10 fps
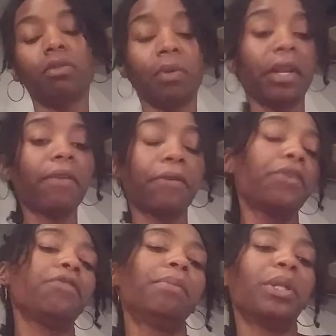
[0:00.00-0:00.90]
whatever
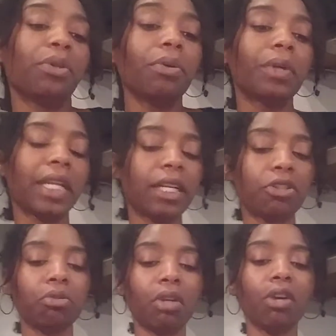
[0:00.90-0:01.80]
you've been doing
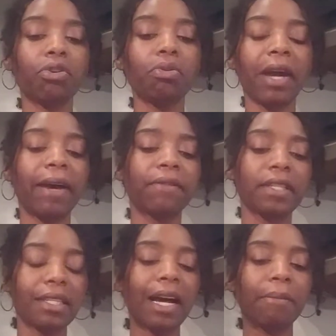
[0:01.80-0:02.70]
that you know you have to
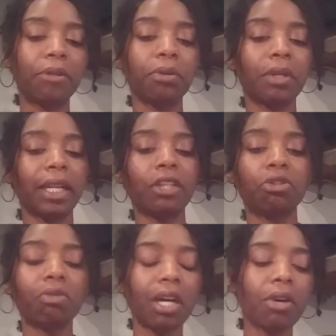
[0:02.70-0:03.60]
stop doing, that
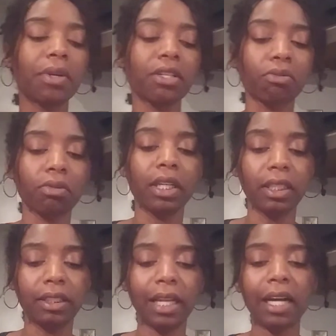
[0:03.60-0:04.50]
you know
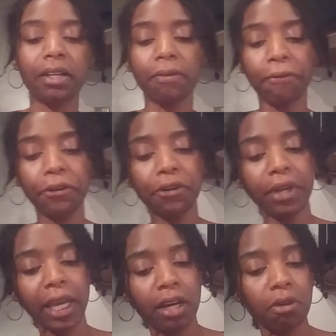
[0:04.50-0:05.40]
is not good for your
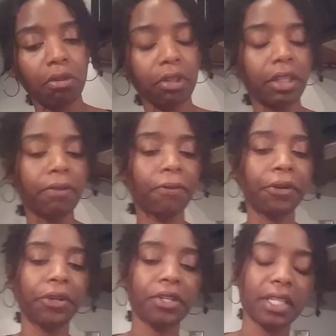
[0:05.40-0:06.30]
health or good for
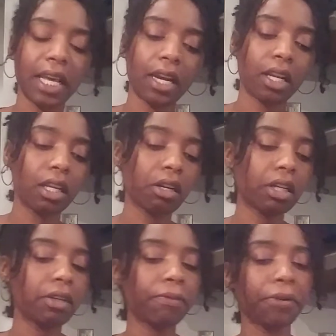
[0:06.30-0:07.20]
your sanity or
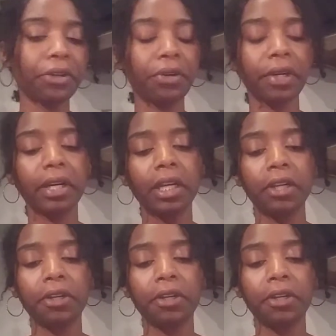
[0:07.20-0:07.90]
good for your